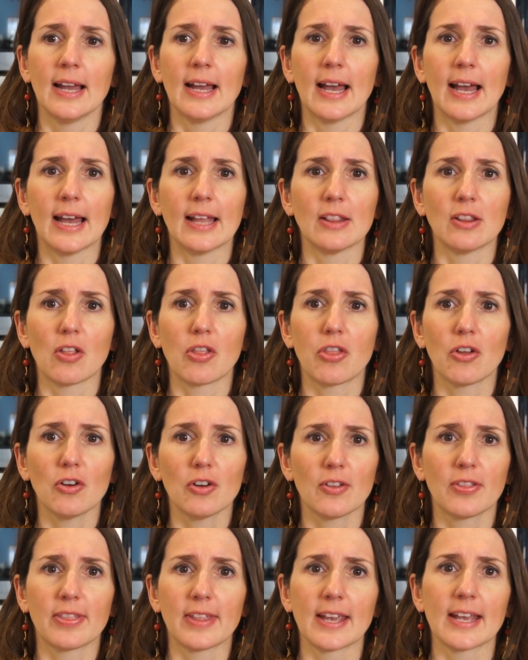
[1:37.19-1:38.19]
And the
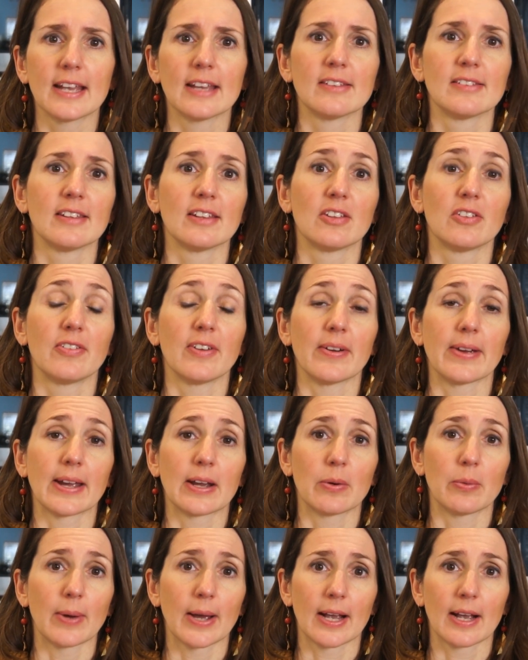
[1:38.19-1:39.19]
third thing is it's very
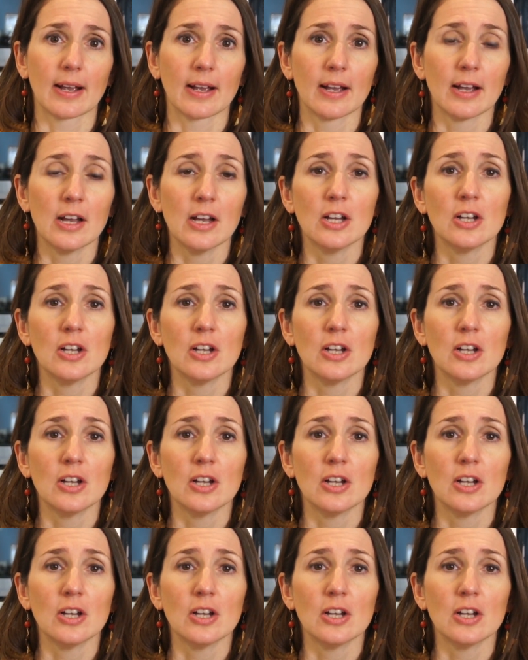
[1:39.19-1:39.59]
quick.